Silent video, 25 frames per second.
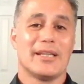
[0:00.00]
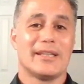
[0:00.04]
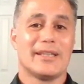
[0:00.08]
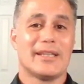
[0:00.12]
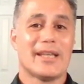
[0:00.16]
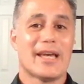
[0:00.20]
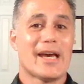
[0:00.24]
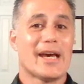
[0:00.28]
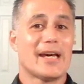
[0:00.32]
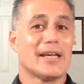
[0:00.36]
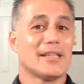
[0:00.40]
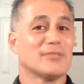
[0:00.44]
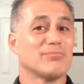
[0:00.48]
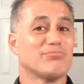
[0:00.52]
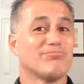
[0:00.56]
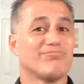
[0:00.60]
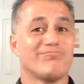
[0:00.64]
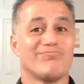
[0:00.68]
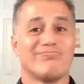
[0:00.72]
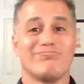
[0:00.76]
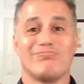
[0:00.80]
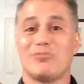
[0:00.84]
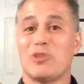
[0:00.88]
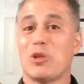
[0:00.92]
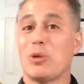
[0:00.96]
that
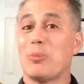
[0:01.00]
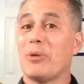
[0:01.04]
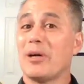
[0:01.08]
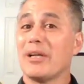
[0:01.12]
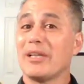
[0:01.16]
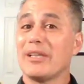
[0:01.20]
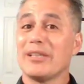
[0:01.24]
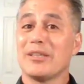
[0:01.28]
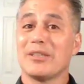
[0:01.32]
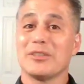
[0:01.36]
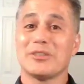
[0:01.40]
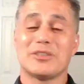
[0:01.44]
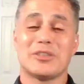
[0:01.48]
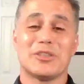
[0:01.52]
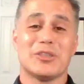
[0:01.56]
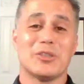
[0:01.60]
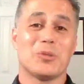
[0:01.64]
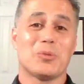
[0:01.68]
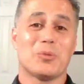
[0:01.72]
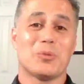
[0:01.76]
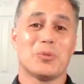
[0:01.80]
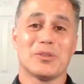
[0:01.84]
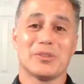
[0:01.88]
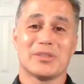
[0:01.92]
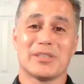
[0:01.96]
nobody else in
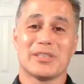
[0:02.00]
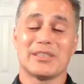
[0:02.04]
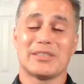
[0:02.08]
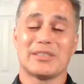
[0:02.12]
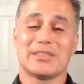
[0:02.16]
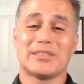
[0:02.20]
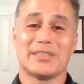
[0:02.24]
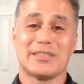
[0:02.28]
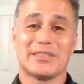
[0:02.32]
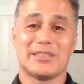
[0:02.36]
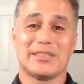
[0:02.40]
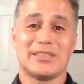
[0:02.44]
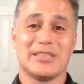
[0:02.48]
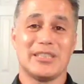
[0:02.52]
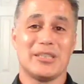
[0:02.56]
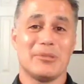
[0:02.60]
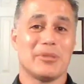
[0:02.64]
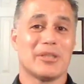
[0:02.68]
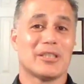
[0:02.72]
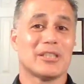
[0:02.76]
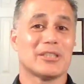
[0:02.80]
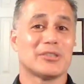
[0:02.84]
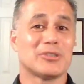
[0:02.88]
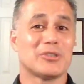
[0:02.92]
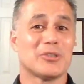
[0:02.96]
the world gets to see
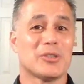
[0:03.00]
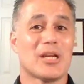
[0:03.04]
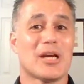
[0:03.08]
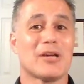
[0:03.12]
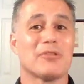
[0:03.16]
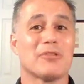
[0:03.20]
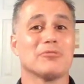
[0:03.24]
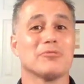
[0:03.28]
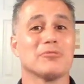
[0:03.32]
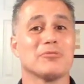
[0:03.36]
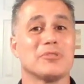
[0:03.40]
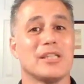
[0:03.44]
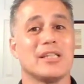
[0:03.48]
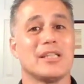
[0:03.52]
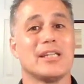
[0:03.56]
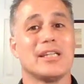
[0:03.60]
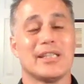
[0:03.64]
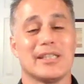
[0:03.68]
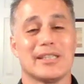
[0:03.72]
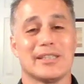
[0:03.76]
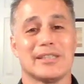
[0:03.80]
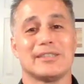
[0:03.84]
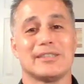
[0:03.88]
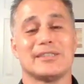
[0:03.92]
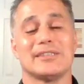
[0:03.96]
because they're not
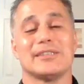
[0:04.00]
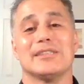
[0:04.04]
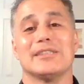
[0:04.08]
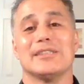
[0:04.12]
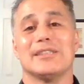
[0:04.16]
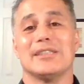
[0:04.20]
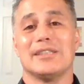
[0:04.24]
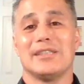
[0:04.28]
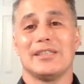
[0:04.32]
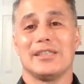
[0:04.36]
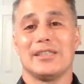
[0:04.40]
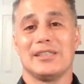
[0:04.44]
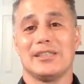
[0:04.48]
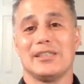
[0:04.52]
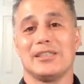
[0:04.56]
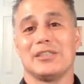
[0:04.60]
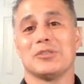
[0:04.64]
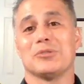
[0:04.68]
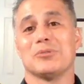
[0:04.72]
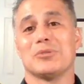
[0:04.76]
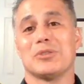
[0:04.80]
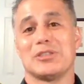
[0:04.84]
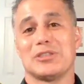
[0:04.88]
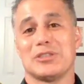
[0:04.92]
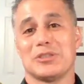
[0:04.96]
reading it in
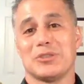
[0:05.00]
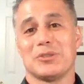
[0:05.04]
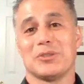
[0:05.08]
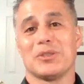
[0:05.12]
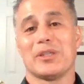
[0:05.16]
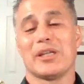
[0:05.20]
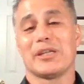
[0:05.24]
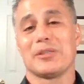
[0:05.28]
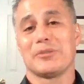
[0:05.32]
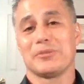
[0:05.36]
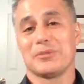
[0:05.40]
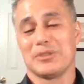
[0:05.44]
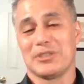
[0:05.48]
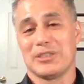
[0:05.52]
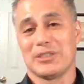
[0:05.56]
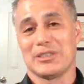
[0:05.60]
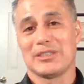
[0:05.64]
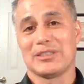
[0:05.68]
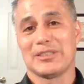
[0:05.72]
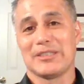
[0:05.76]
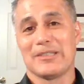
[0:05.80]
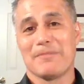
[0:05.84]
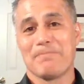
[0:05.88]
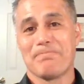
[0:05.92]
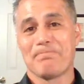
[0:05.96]
the original
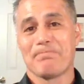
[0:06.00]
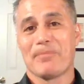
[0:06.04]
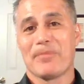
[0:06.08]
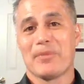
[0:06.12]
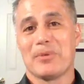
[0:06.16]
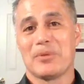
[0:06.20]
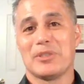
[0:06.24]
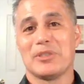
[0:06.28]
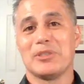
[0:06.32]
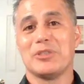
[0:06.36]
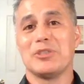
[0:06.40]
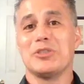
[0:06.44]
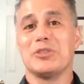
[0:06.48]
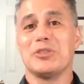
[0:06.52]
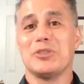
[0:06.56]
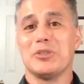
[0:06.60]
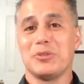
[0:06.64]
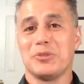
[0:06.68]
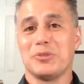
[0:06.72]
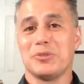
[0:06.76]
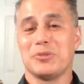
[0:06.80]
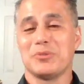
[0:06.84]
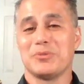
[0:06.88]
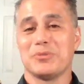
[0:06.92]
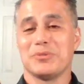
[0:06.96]
languages. But
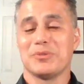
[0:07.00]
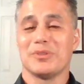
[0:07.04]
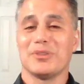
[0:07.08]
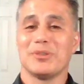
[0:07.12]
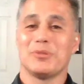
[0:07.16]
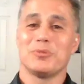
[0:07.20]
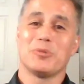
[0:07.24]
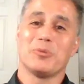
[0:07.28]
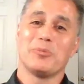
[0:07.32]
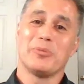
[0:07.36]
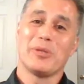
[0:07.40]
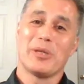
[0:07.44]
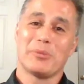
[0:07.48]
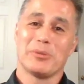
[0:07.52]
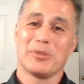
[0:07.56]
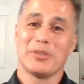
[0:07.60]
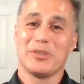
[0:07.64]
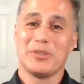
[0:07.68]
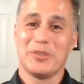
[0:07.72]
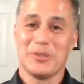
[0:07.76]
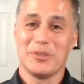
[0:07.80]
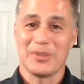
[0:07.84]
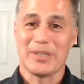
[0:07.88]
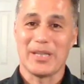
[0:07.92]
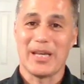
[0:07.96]
you will be able
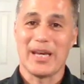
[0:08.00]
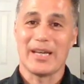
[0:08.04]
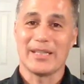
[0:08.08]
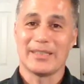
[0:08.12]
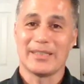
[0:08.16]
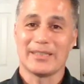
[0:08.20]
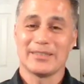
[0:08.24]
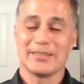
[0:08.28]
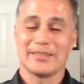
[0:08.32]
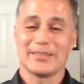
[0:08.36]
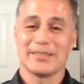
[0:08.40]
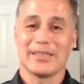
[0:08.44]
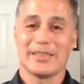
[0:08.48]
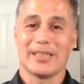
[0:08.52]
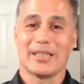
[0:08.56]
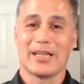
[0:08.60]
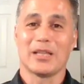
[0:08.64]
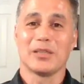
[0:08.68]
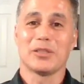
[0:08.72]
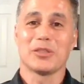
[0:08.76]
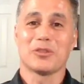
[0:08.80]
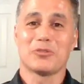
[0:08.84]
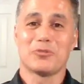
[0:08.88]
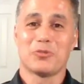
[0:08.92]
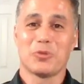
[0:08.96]
to do that.
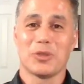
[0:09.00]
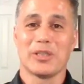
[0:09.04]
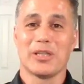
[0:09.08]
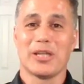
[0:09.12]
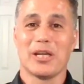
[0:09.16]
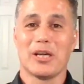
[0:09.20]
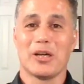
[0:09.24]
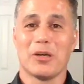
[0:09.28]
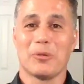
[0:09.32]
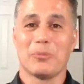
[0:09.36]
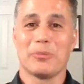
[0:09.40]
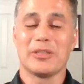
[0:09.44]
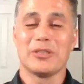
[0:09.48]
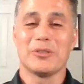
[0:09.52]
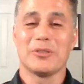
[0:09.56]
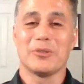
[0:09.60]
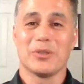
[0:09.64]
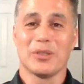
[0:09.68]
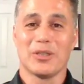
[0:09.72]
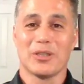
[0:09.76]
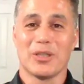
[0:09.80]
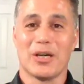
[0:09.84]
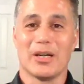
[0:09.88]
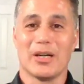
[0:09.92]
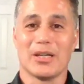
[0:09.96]
And I look forward to helping
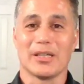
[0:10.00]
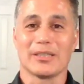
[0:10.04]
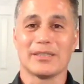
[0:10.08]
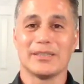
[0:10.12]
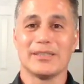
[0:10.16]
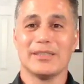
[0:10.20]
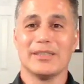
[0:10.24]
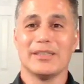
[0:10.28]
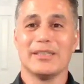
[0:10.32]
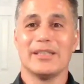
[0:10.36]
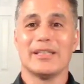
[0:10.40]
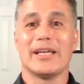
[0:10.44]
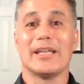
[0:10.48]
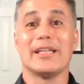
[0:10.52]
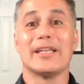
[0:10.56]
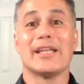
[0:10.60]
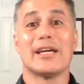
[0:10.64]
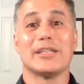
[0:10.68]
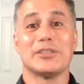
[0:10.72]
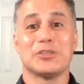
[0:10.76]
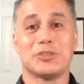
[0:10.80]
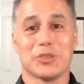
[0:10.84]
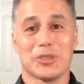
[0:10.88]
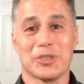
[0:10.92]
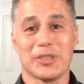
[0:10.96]
you along in
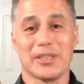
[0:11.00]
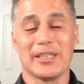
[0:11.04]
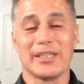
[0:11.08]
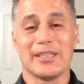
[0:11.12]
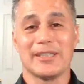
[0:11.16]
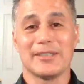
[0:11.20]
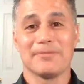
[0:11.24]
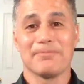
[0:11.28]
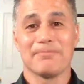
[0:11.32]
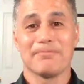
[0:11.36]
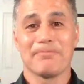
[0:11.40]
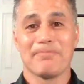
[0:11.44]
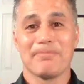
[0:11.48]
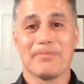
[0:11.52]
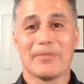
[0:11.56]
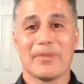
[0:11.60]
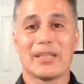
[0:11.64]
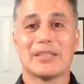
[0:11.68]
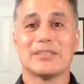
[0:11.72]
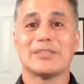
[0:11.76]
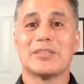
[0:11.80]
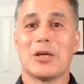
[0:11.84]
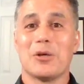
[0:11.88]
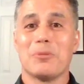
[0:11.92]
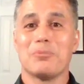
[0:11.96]
that journey.
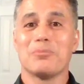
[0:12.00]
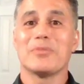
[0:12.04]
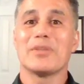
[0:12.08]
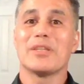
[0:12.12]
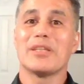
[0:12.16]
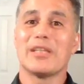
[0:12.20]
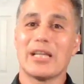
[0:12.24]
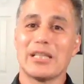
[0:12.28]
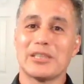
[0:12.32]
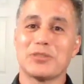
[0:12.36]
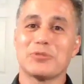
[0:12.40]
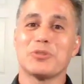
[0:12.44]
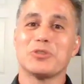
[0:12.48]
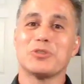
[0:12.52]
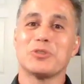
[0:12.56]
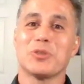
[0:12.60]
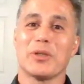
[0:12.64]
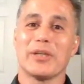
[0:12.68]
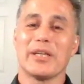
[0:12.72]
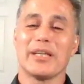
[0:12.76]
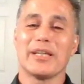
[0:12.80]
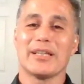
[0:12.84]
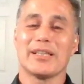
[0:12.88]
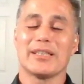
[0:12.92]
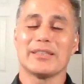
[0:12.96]
So, thanks for
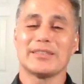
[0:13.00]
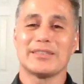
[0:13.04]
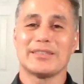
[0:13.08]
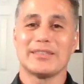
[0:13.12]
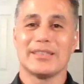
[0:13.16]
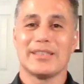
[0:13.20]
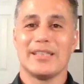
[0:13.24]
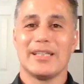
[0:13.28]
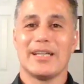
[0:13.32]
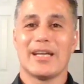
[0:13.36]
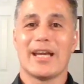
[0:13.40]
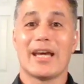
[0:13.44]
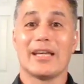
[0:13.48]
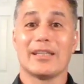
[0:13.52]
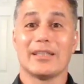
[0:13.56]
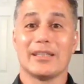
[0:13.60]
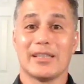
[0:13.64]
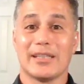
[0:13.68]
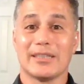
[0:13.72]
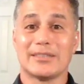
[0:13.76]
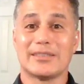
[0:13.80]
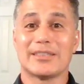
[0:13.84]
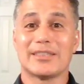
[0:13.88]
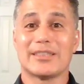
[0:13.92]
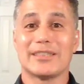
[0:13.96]
joining us,
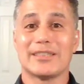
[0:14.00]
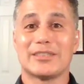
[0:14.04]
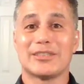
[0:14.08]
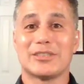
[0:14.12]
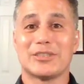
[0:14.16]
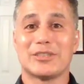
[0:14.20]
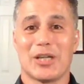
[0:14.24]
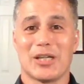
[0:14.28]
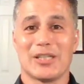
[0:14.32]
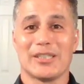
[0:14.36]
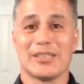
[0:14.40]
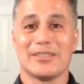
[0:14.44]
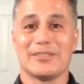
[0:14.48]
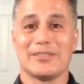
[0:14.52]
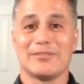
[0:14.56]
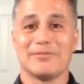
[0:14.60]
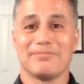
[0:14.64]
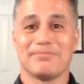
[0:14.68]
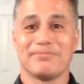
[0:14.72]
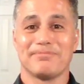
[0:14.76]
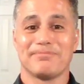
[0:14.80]
and let's get started.